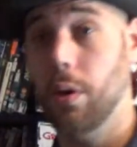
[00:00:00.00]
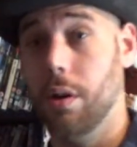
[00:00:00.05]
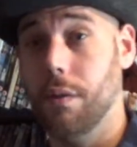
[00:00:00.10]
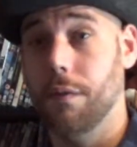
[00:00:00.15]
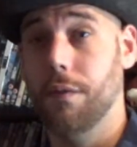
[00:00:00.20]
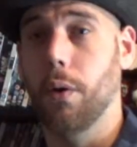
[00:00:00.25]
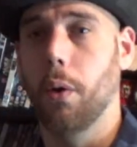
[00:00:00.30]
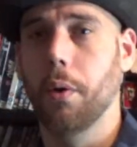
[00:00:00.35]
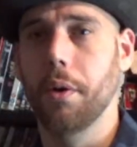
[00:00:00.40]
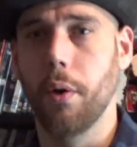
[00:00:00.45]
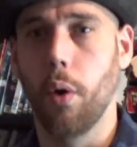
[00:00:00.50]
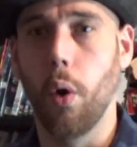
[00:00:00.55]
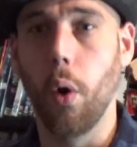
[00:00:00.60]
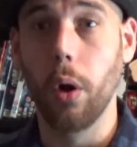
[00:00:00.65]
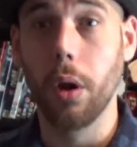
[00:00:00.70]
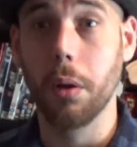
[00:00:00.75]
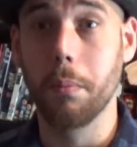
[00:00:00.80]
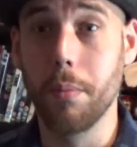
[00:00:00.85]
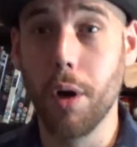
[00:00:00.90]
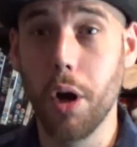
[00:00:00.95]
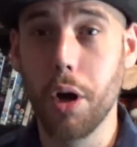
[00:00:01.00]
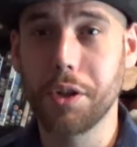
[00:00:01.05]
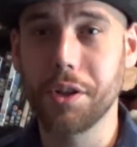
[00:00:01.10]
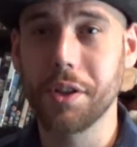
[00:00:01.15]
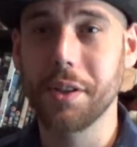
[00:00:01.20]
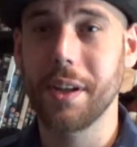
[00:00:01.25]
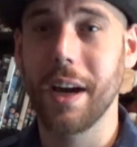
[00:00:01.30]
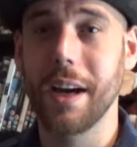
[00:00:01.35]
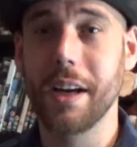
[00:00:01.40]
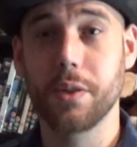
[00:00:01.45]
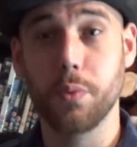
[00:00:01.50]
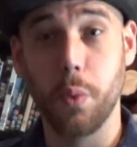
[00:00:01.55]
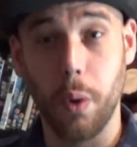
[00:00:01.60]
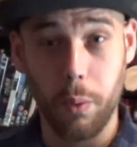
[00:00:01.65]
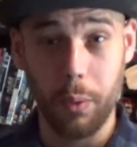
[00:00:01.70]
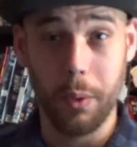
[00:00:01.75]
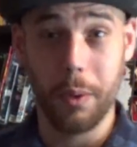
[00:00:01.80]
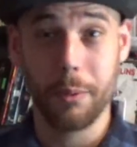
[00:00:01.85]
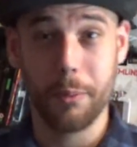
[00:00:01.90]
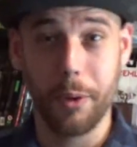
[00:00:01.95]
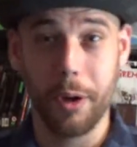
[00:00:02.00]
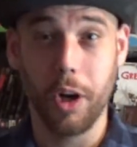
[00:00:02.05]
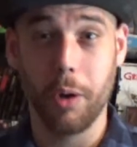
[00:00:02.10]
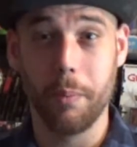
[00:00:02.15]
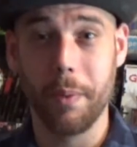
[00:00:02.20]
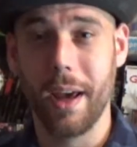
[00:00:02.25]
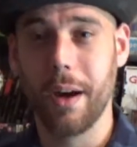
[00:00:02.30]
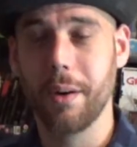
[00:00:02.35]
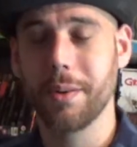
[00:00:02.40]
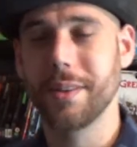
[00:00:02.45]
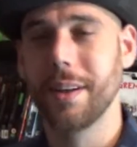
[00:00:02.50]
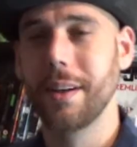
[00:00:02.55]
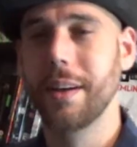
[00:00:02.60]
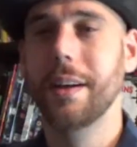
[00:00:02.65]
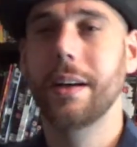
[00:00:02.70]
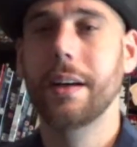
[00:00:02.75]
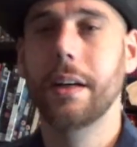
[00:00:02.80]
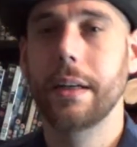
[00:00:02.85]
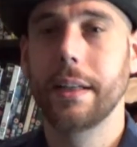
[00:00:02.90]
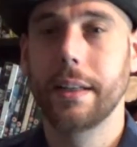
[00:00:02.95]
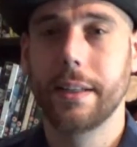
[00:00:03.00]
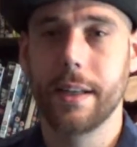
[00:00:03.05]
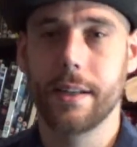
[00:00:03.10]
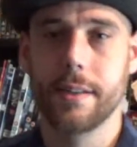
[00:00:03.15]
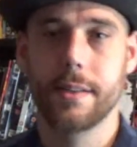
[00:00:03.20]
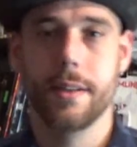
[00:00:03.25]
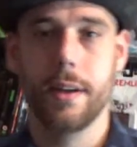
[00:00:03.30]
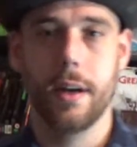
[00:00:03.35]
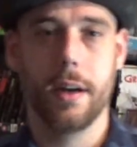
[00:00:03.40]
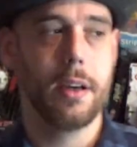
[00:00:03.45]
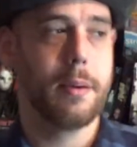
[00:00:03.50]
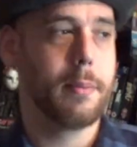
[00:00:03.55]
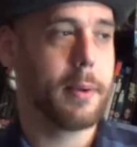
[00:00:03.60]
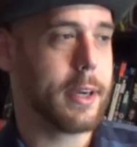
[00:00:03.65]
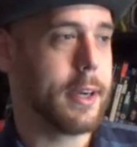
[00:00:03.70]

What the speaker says: looking forward to all the merchandise, what will be coming out. Yes, I am a